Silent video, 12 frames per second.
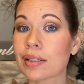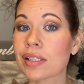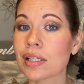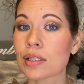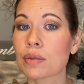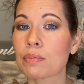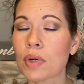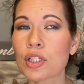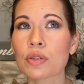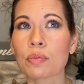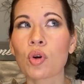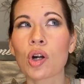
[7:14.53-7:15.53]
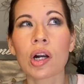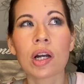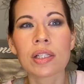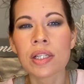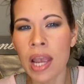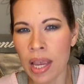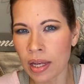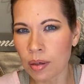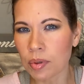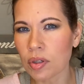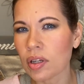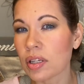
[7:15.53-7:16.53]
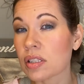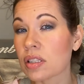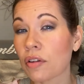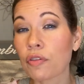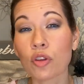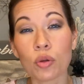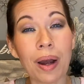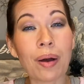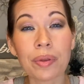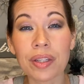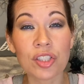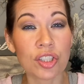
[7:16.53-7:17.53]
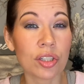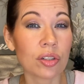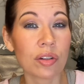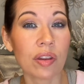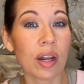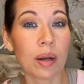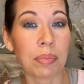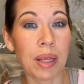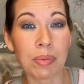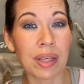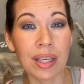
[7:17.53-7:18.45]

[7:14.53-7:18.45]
that's much more attainable as stuff throughout this year, that maybe,